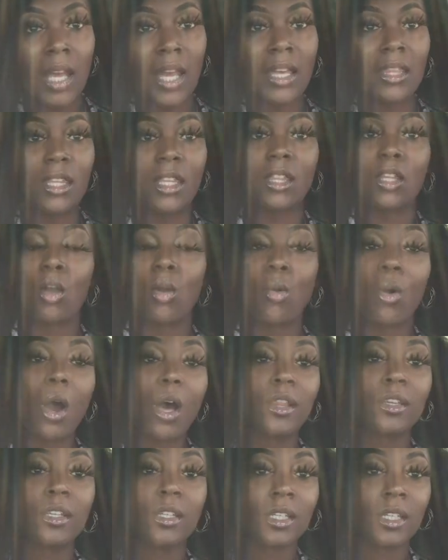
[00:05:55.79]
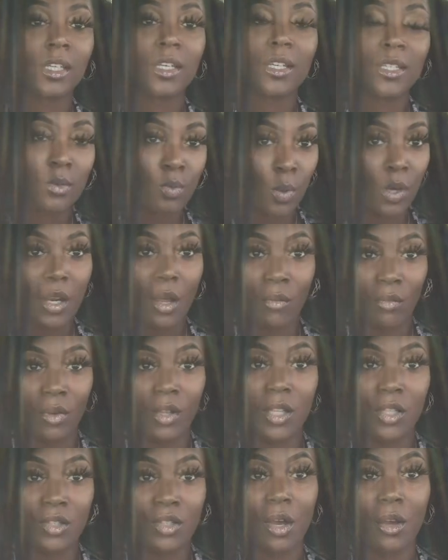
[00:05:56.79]
and then the quality is what I'm
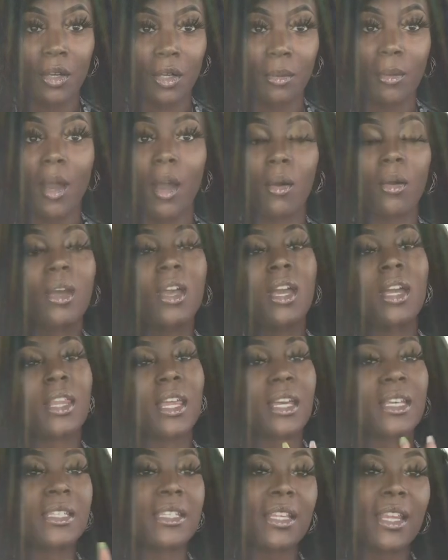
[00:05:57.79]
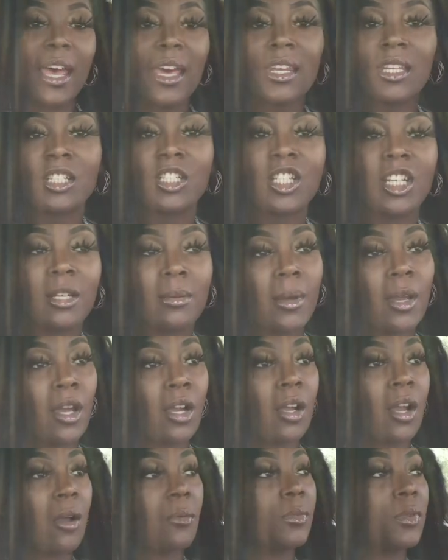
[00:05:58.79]
really talking about. Like, it's a lot of cheap
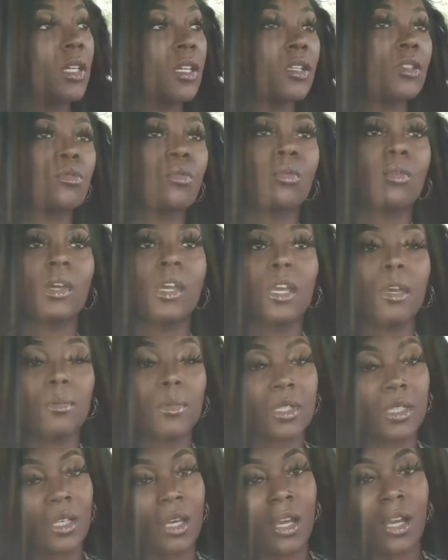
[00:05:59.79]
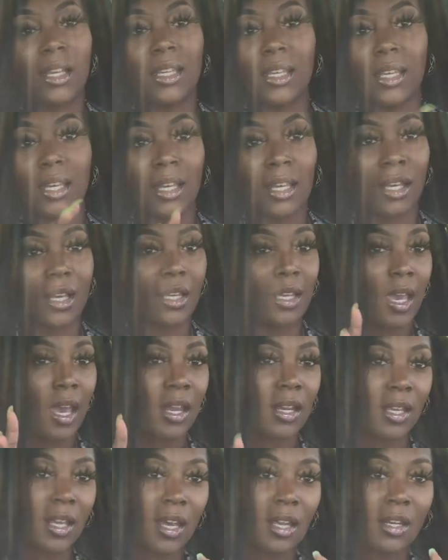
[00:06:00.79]
hair companies on Amazon, yeah,
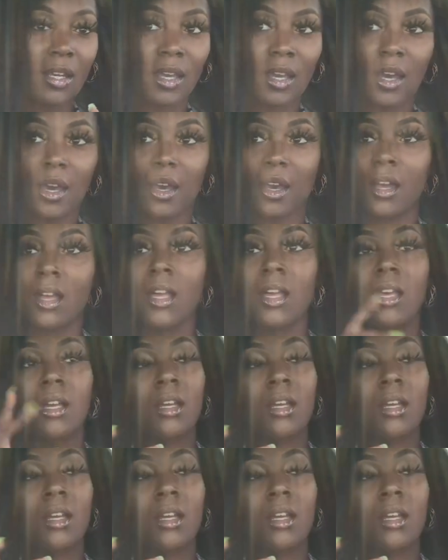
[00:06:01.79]
yada, yada, yada.